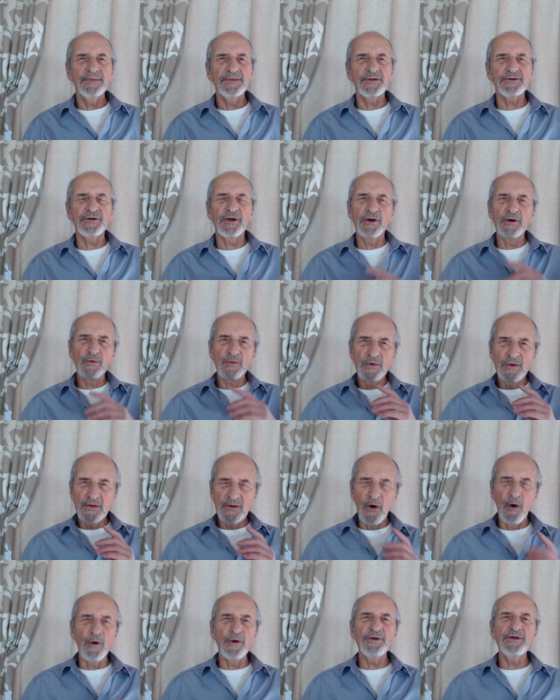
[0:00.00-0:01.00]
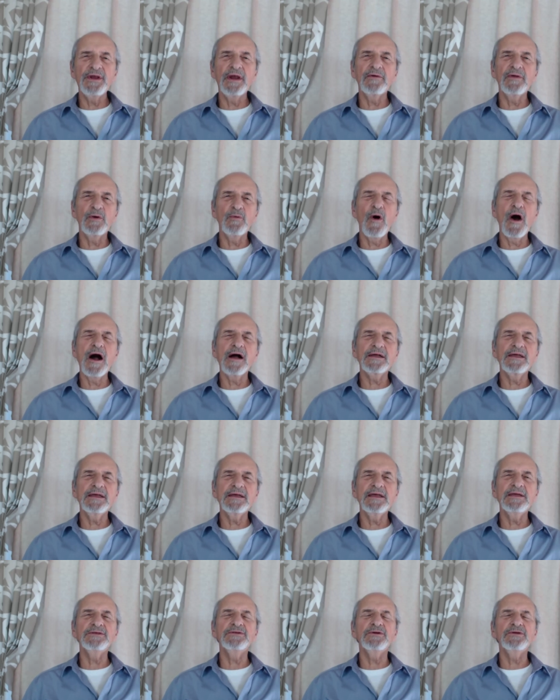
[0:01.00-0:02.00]
to turn ordinary
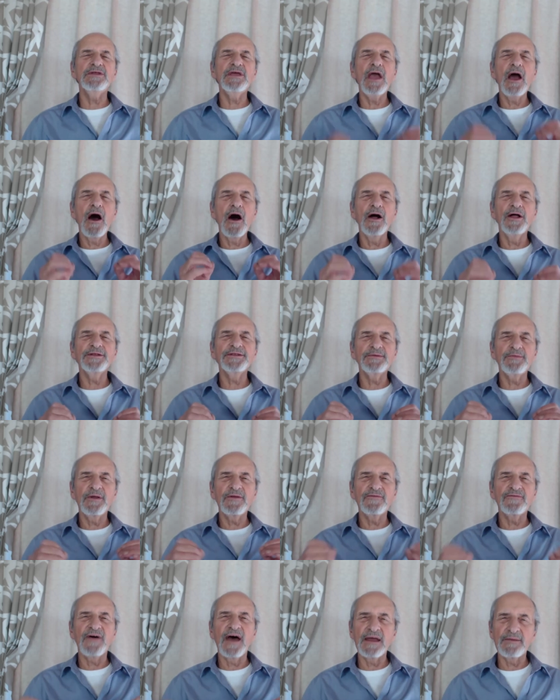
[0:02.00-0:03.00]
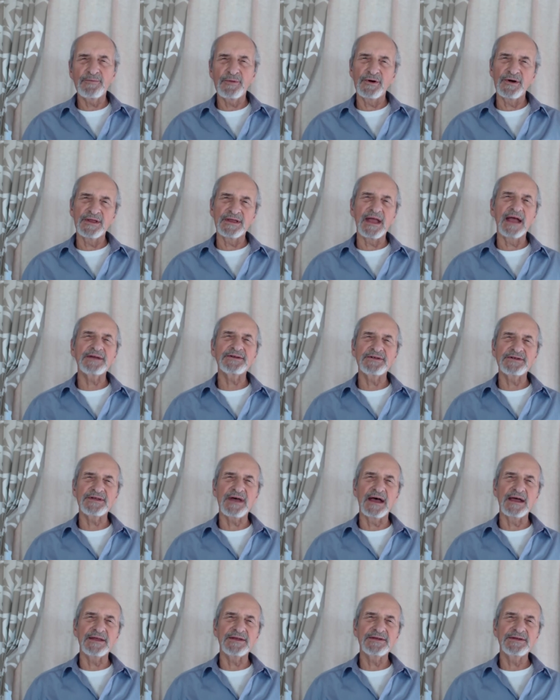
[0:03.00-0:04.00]
walking into the ultimate fat burning
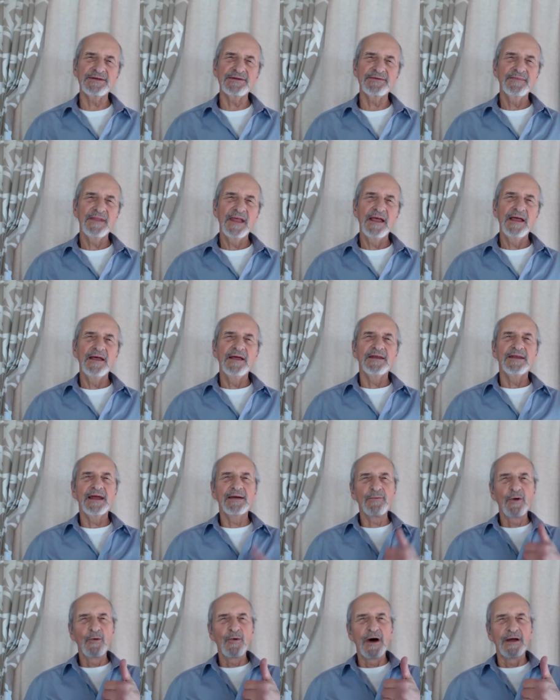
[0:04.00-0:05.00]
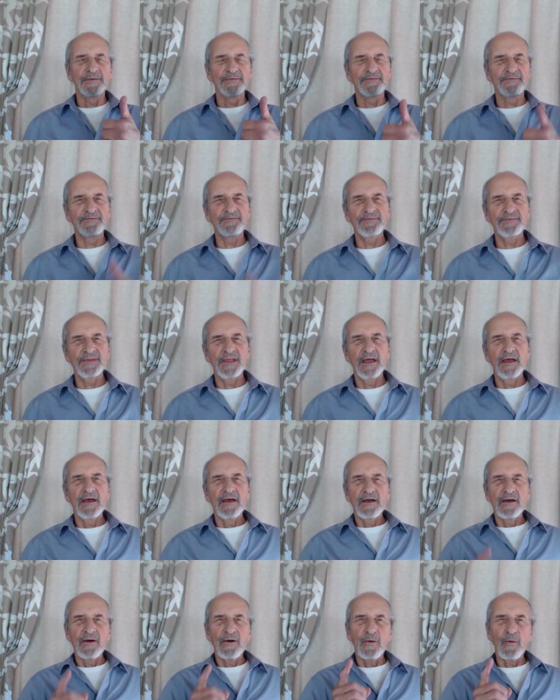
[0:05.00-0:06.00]
exercise. Number one,
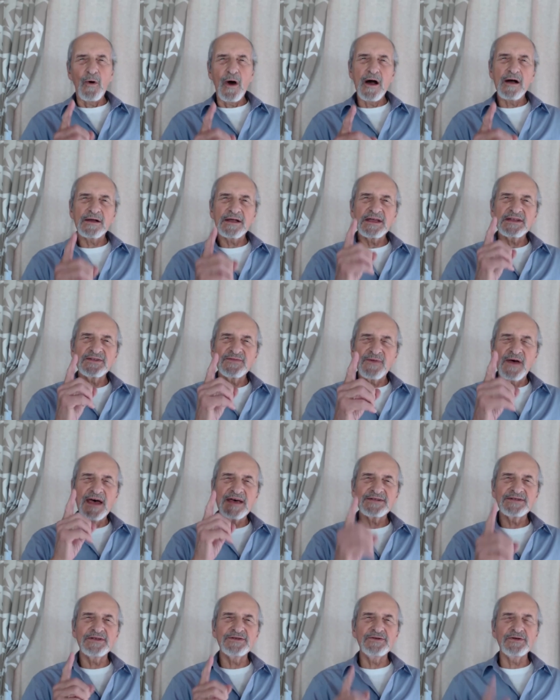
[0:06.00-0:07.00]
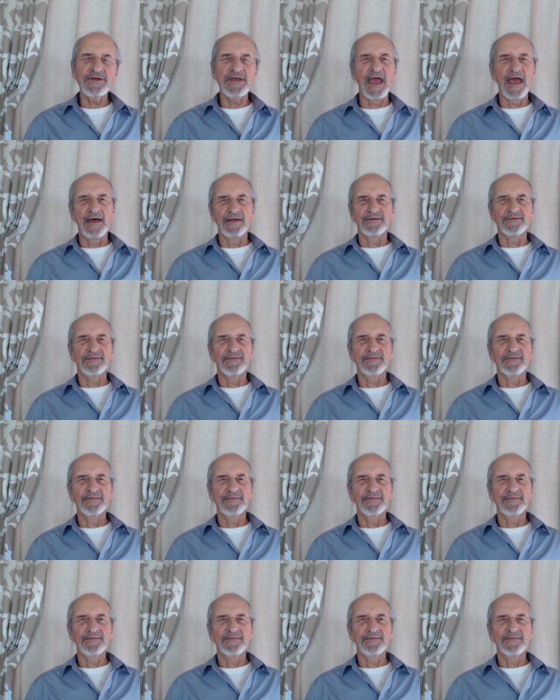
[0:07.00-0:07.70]
walk as fast as you can.